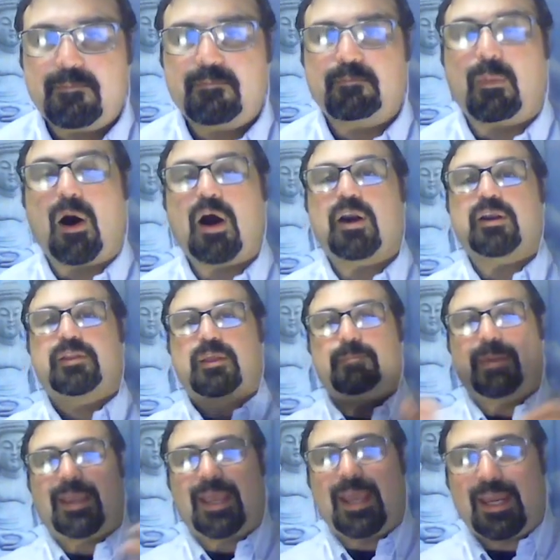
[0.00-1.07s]
marked the
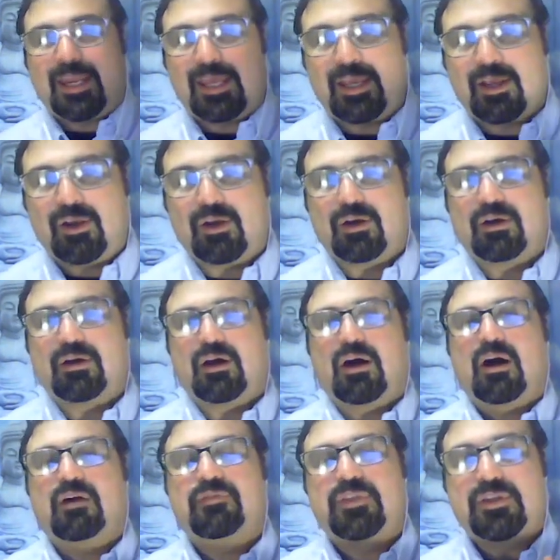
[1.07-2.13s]
beginning
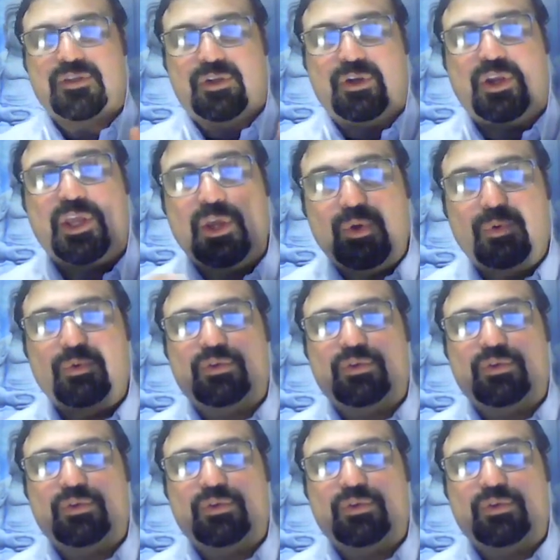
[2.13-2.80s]
of this new